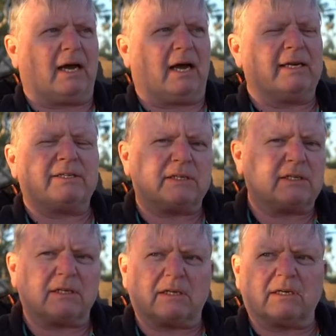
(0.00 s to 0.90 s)
I
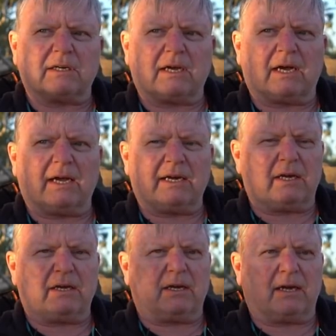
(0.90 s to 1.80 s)
didn't
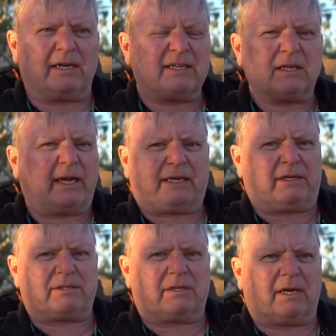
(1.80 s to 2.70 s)
like
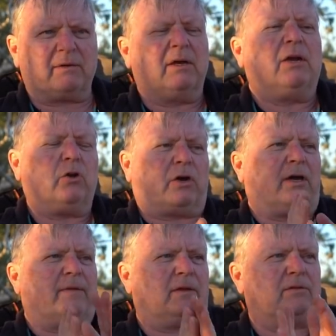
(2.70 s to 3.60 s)
it. Look,
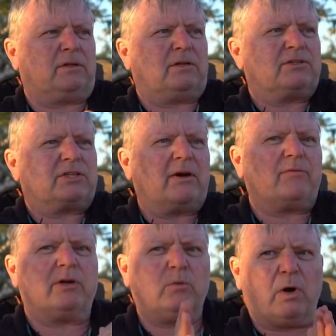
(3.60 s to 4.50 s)
the
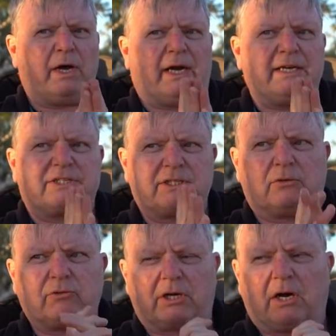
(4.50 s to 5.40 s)
Discovery One I
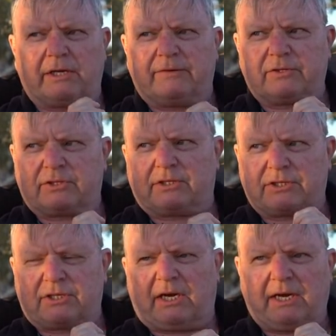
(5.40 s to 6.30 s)
still regard even to
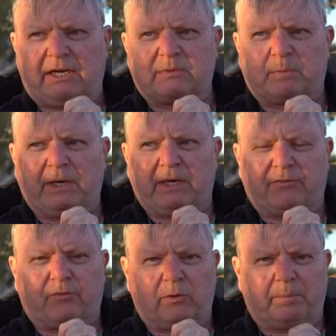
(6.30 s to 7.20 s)
this day as being,
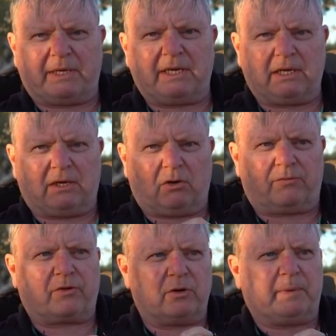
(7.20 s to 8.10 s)
for a beginner, an
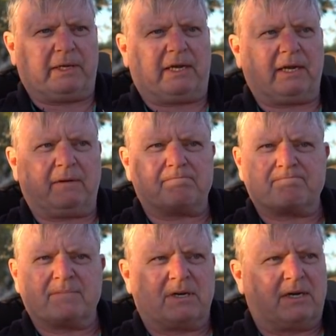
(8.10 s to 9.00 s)
off-road beginner,
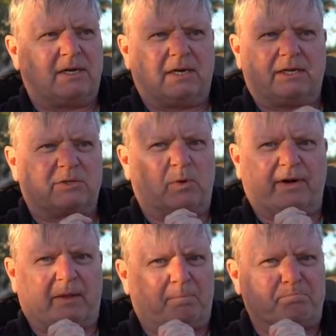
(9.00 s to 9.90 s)
it's
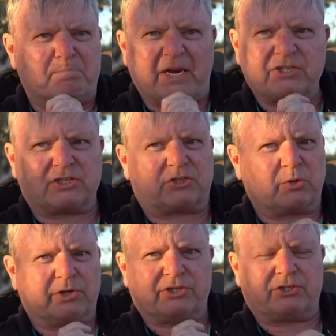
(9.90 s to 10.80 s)
one of the best
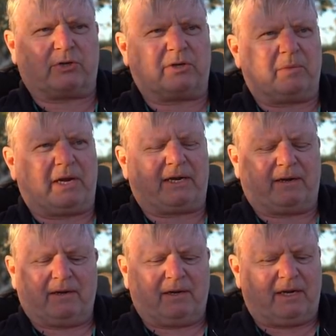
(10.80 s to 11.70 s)
choices you can make.
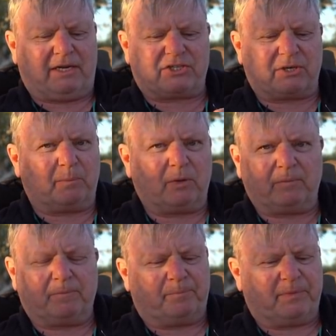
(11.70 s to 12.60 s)
It's
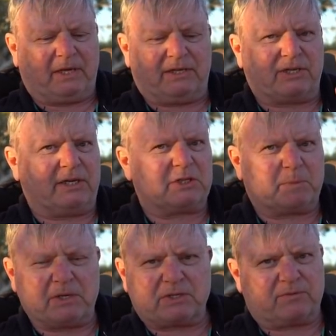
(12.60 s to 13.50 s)
simple, it's
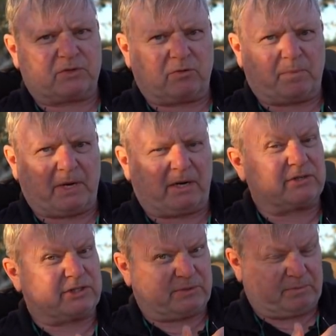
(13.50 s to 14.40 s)
inexpensive to repair
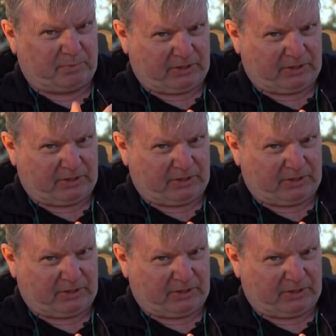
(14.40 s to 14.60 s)
because it's